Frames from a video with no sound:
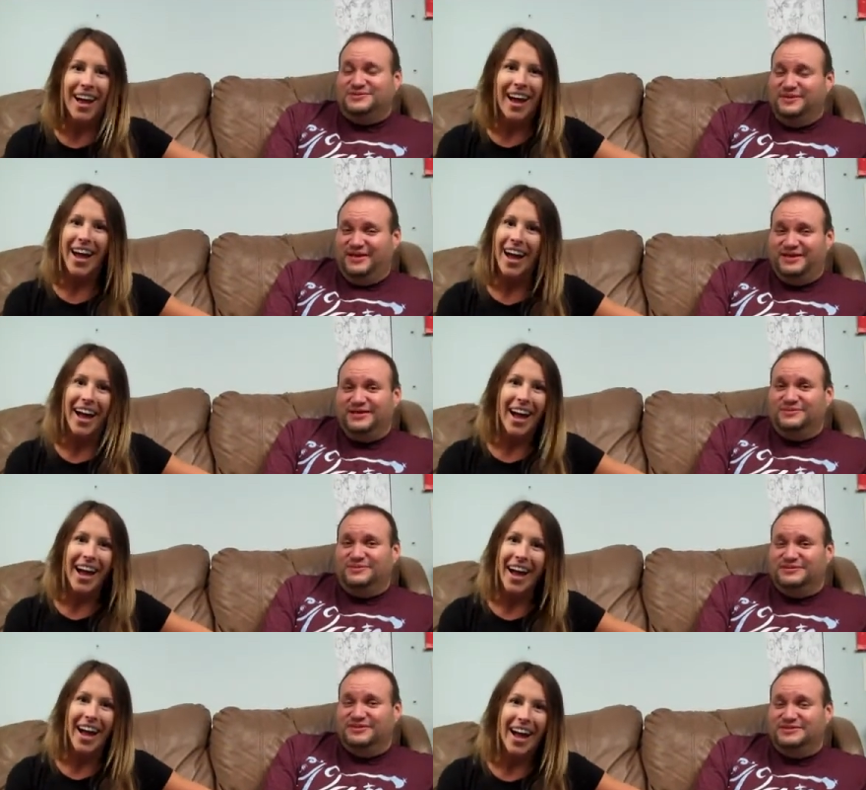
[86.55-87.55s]
Speaker 1: man. It was
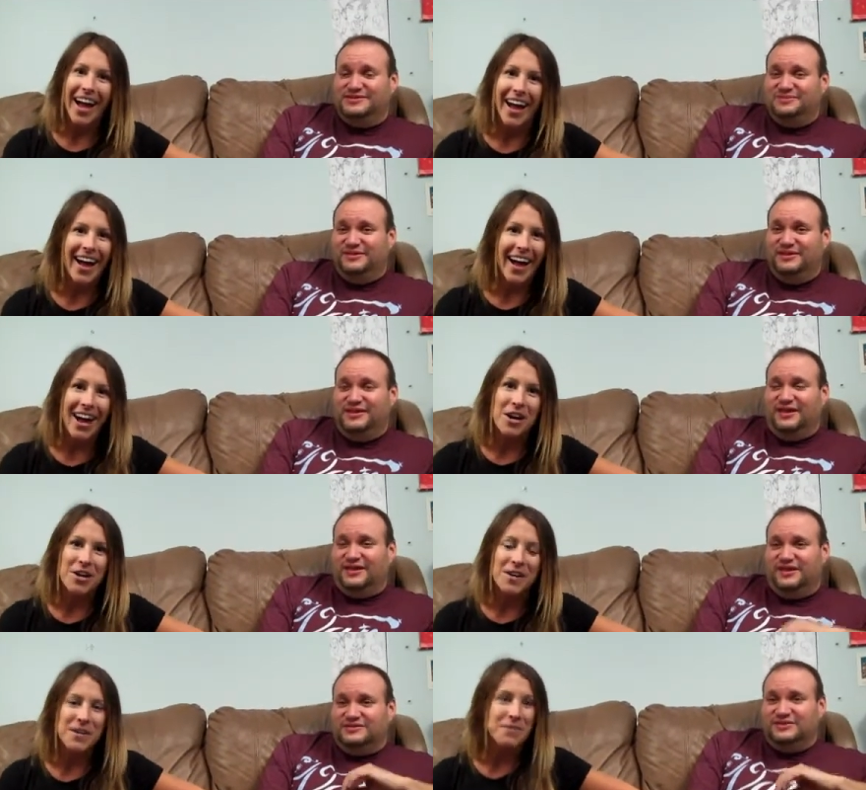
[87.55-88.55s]
legitimately like
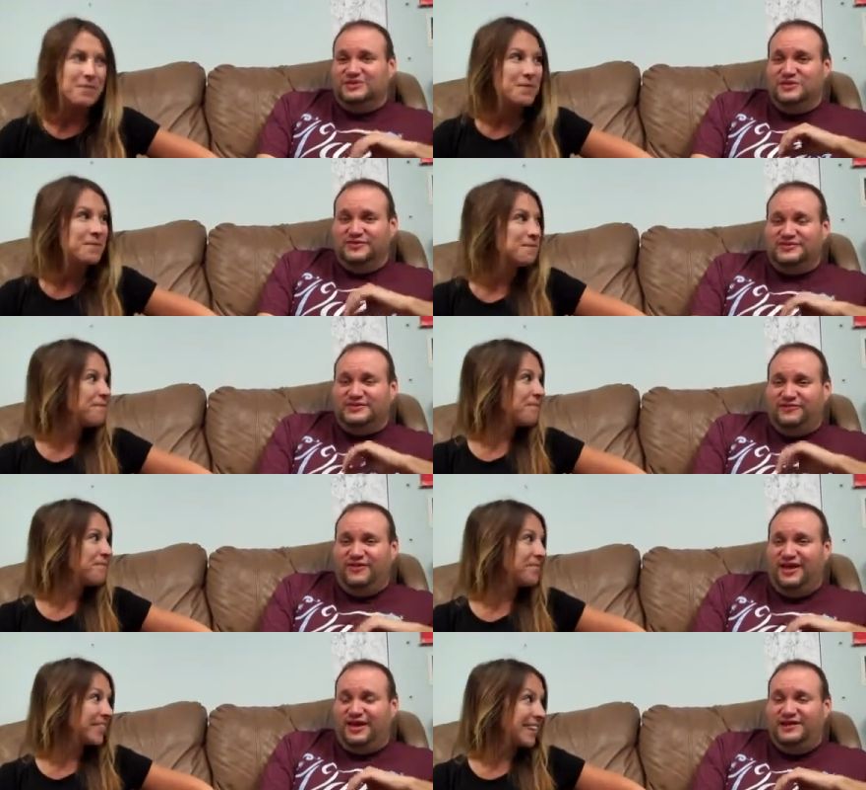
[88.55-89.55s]
as a UFC
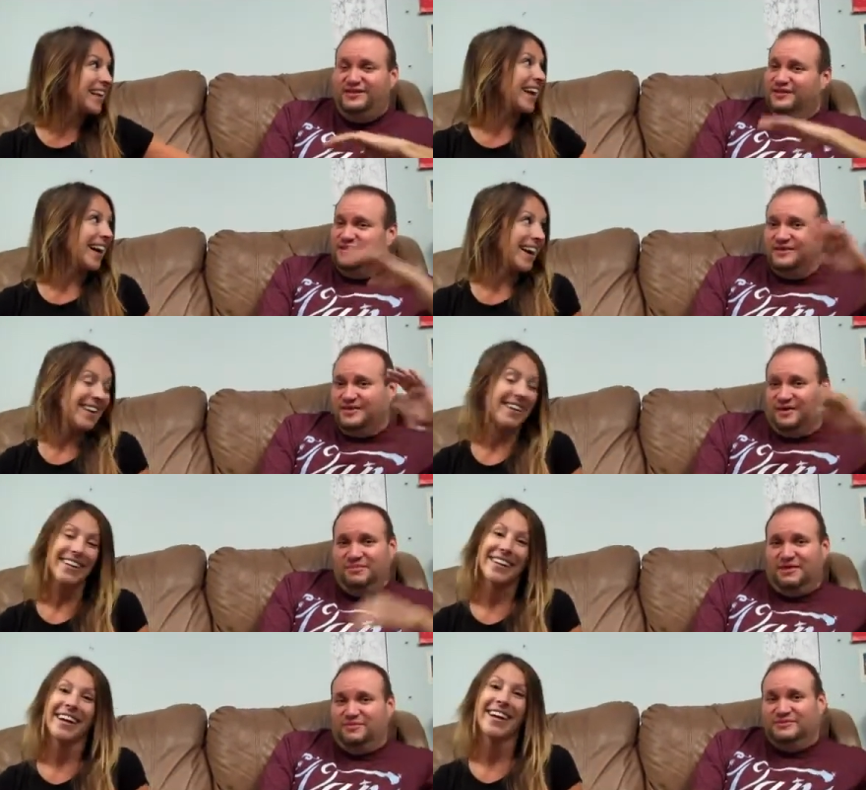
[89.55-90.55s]
fan. Yeah. I mean, it
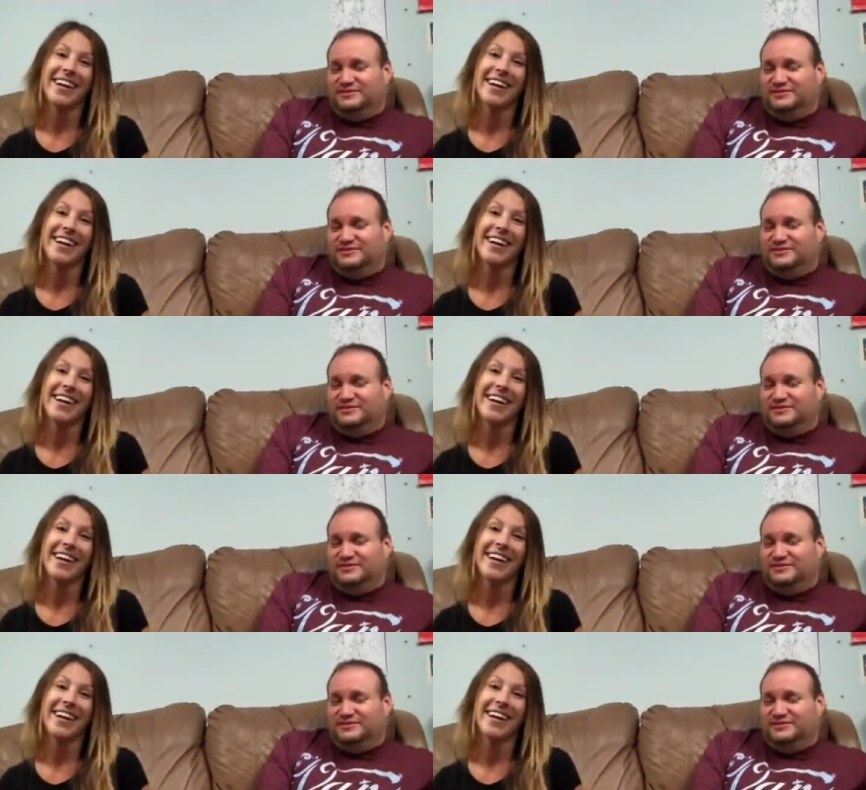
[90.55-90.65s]
was